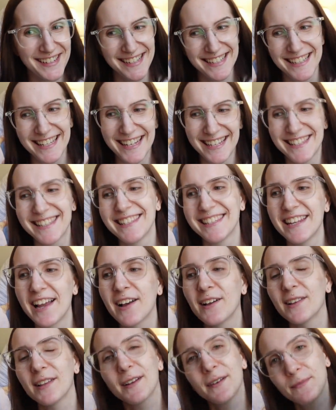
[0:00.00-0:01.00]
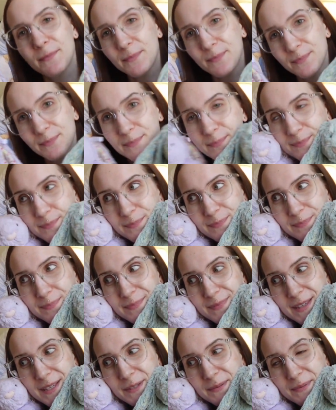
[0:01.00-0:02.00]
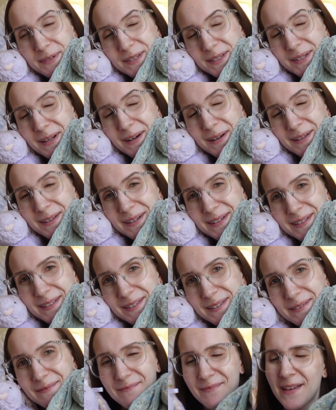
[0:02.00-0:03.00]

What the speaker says: is it a snuggler? These were snugglers.